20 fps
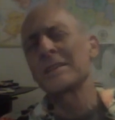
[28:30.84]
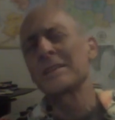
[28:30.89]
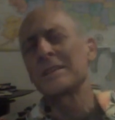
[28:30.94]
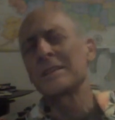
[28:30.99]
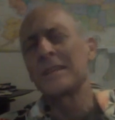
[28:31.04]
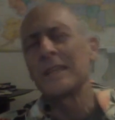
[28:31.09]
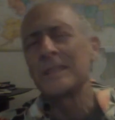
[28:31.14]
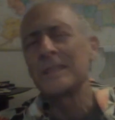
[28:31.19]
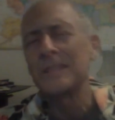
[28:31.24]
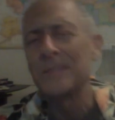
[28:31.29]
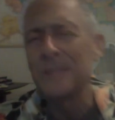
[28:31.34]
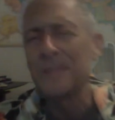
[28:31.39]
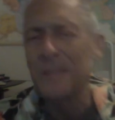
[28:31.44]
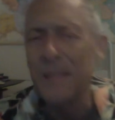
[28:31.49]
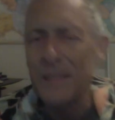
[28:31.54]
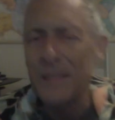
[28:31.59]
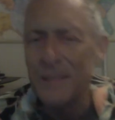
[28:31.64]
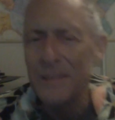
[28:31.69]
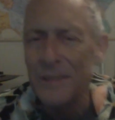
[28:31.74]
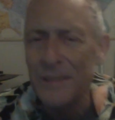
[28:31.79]
cases and
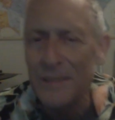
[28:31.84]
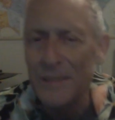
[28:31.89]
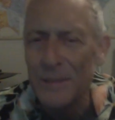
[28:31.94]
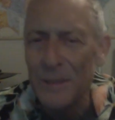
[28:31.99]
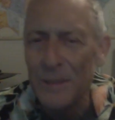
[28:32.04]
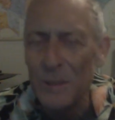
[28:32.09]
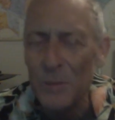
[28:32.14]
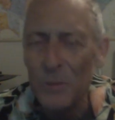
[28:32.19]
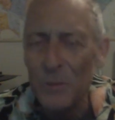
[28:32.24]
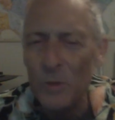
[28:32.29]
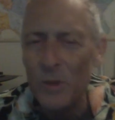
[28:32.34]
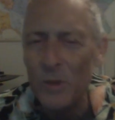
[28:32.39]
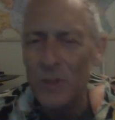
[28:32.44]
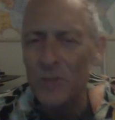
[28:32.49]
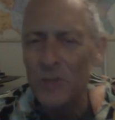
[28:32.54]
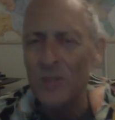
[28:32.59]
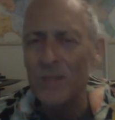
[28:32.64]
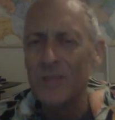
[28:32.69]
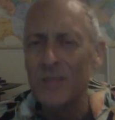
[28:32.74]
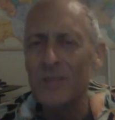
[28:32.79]
ask these same
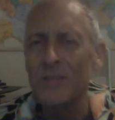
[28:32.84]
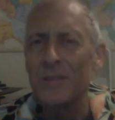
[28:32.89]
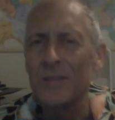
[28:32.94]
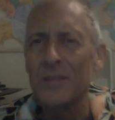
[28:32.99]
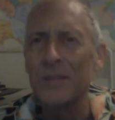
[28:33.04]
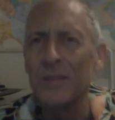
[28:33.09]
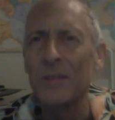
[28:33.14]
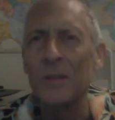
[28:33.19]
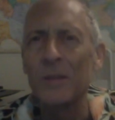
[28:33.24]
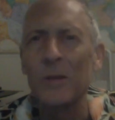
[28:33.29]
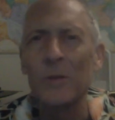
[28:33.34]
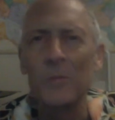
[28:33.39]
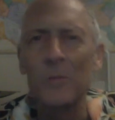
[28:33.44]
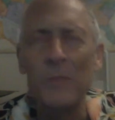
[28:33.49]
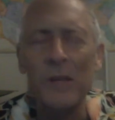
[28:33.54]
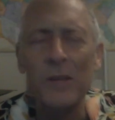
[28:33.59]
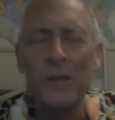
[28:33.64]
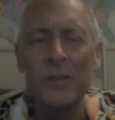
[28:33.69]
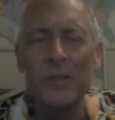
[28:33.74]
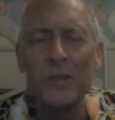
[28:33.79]
questions.
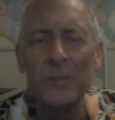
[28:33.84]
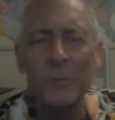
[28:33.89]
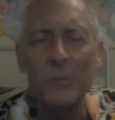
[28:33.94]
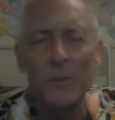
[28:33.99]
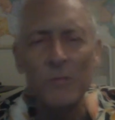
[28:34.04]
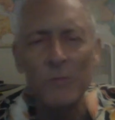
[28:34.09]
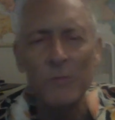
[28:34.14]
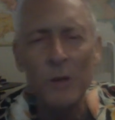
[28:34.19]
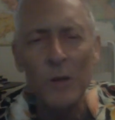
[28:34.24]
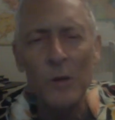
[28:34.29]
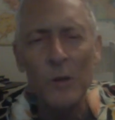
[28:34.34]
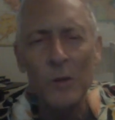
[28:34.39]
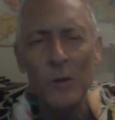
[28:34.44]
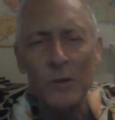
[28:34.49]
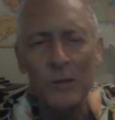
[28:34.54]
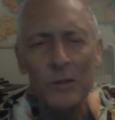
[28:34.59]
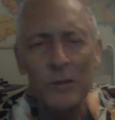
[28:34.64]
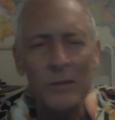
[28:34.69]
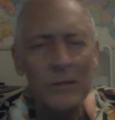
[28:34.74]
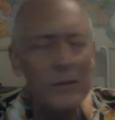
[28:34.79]
Marilyn Monroe,
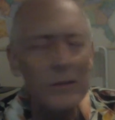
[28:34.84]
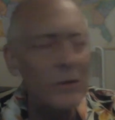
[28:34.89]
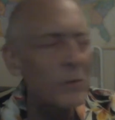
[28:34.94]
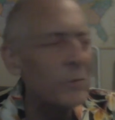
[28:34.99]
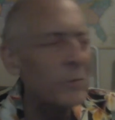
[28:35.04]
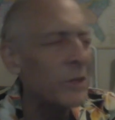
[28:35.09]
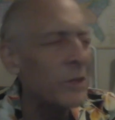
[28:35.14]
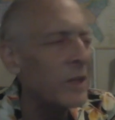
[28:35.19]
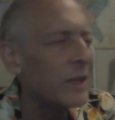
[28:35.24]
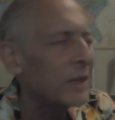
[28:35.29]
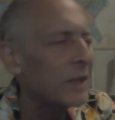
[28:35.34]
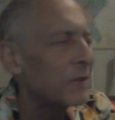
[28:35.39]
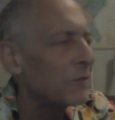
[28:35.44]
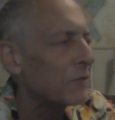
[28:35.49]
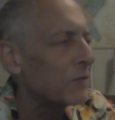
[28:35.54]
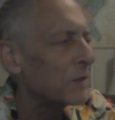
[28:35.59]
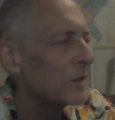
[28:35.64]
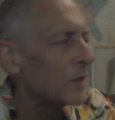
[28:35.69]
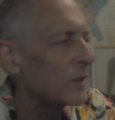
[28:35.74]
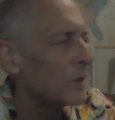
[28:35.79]
Kurt Cobain,
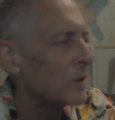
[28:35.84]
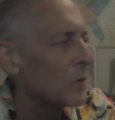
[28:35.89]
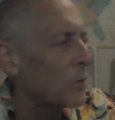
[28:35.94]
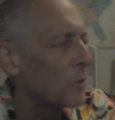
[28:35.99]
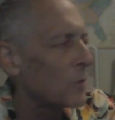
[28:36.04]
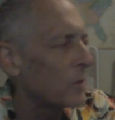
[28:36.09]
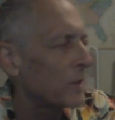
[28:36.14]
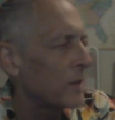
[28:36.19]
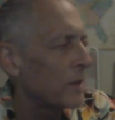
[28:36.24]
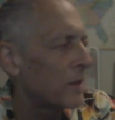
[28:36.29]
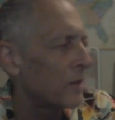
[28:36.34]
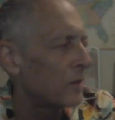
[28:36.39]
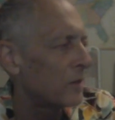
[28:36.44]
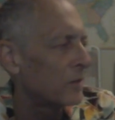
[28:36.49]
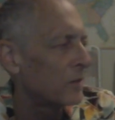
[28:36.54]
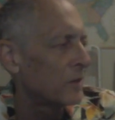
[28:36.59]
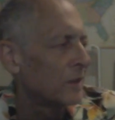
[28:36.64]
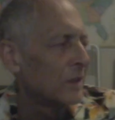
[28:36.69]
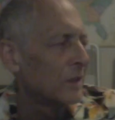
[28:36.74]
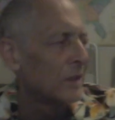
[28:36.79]
Chris Cornell.